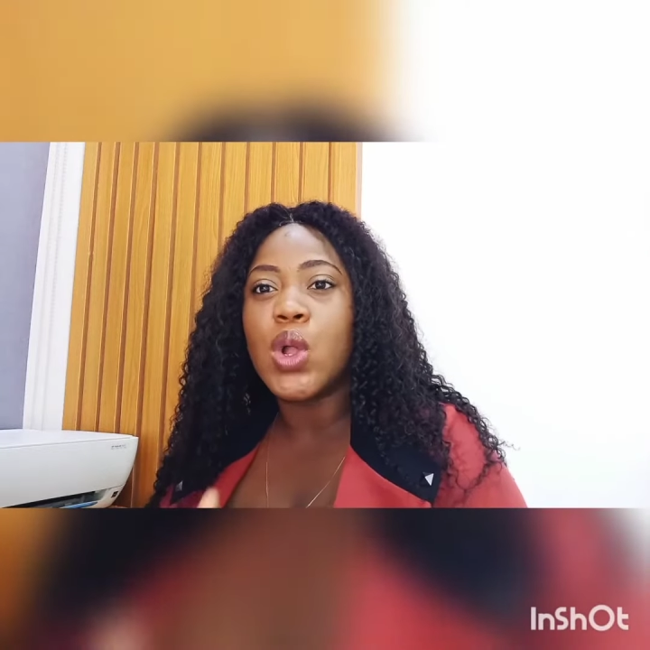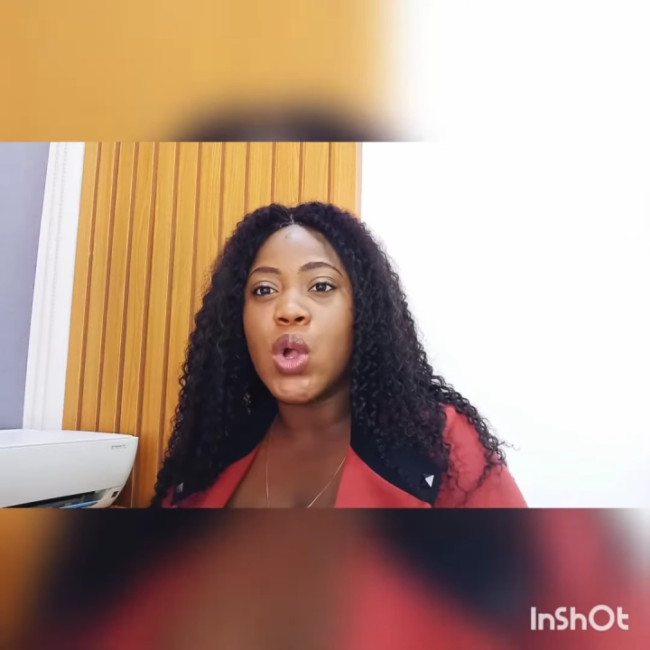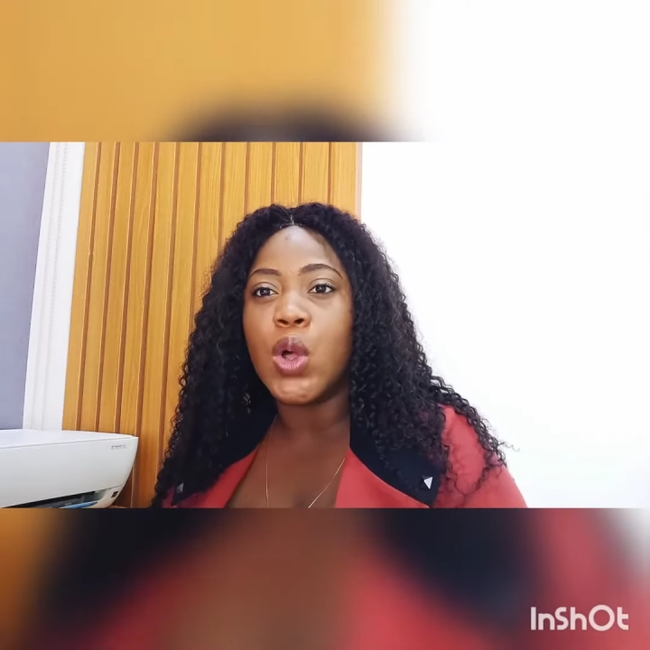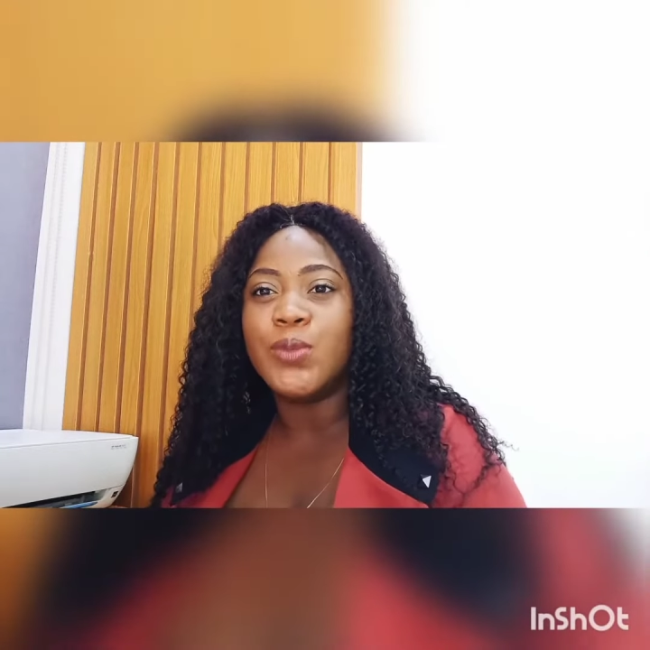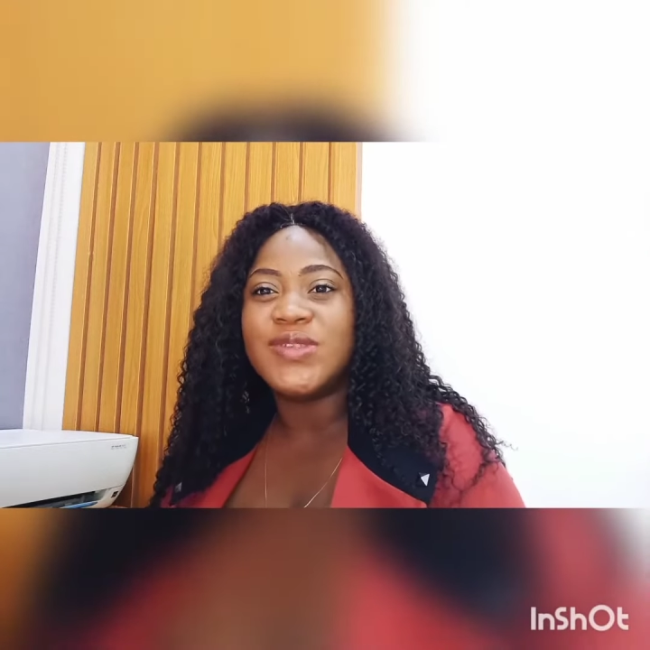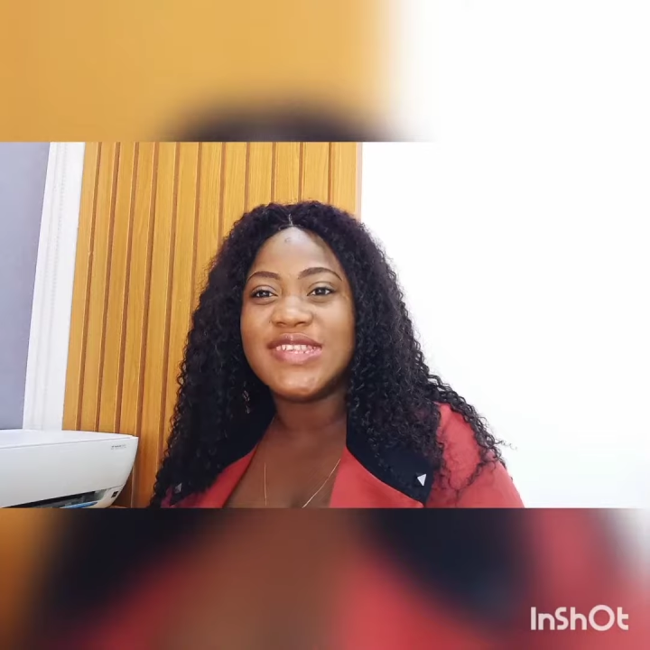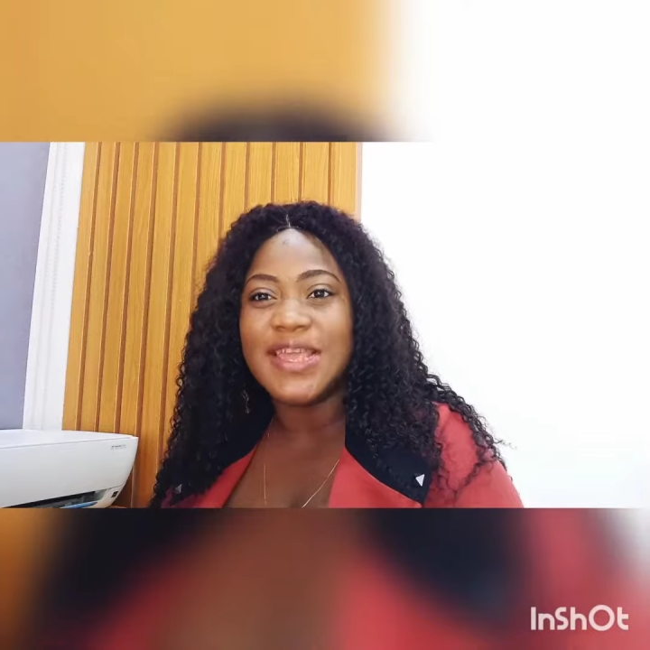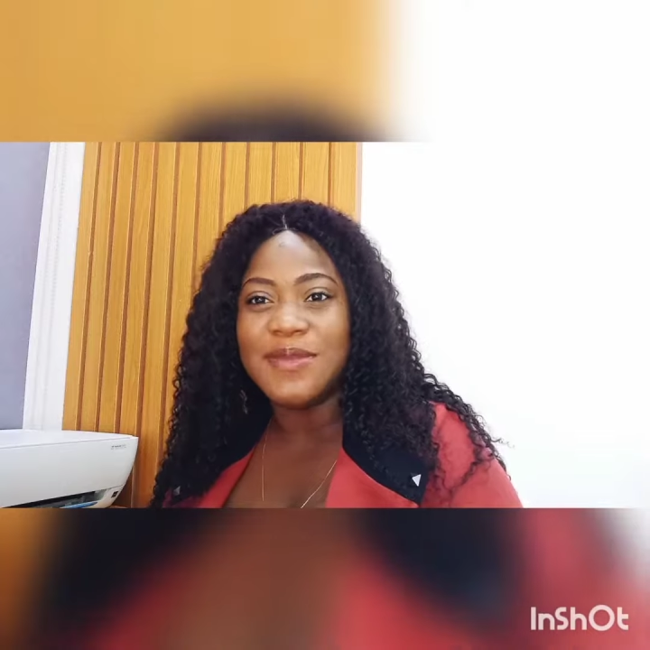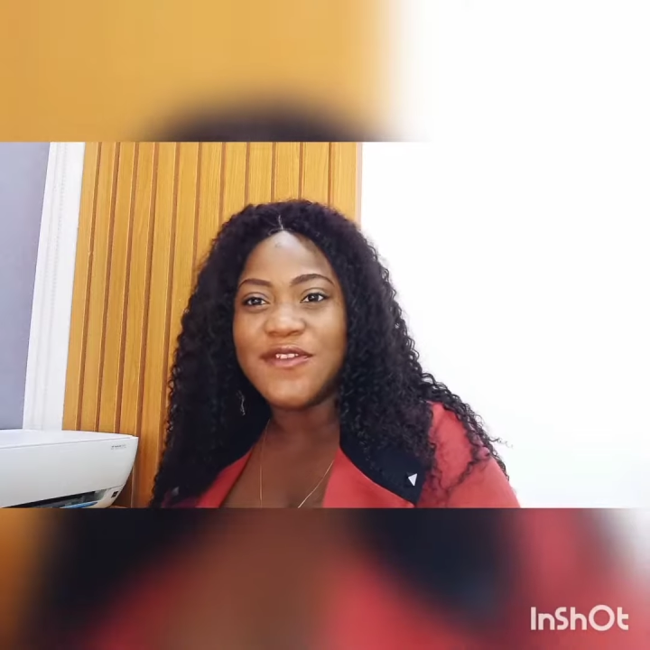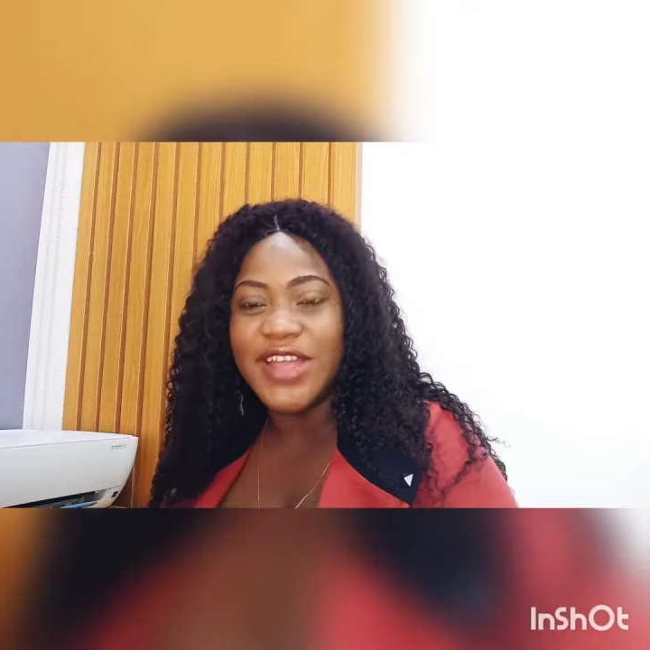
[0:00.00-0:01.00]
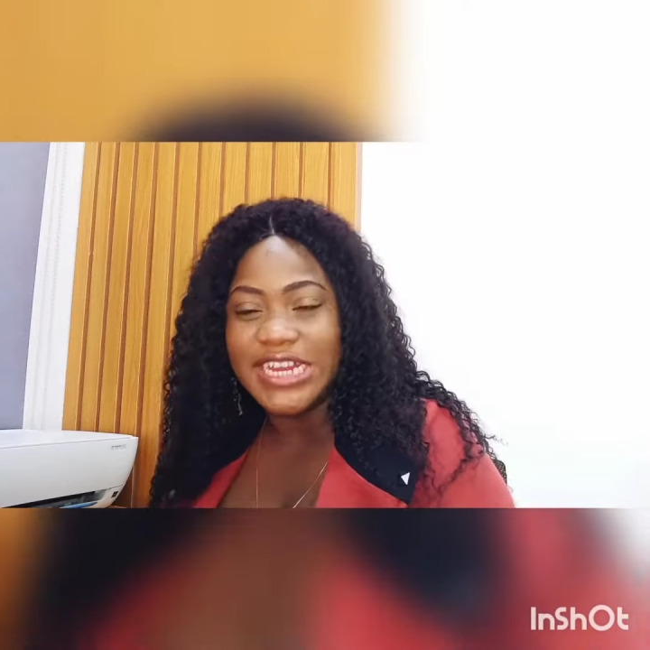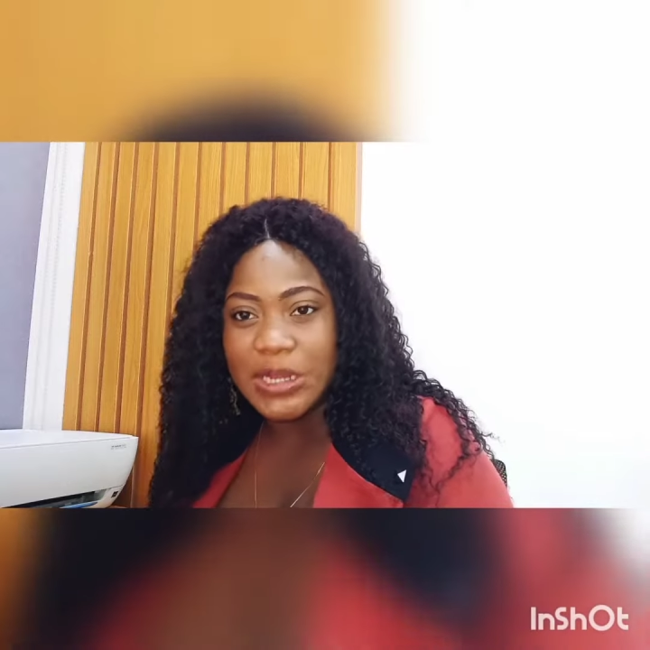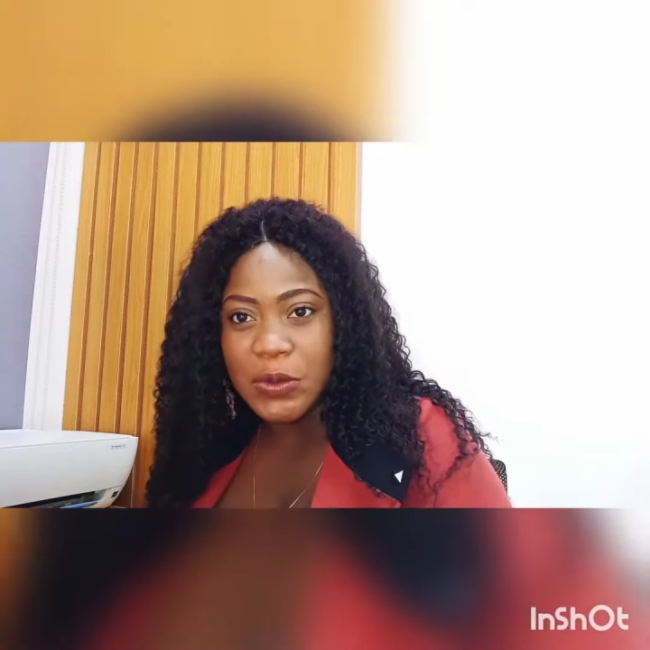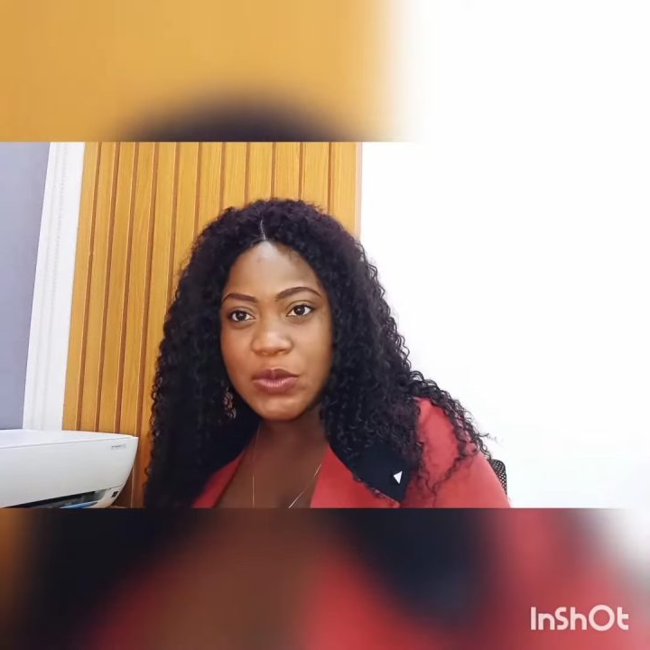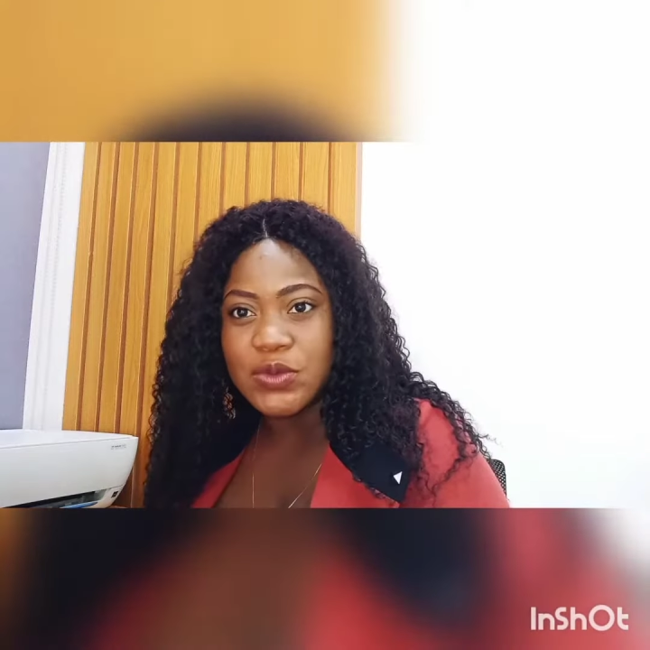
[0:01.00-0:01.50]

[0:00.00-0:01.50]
Cup semi-final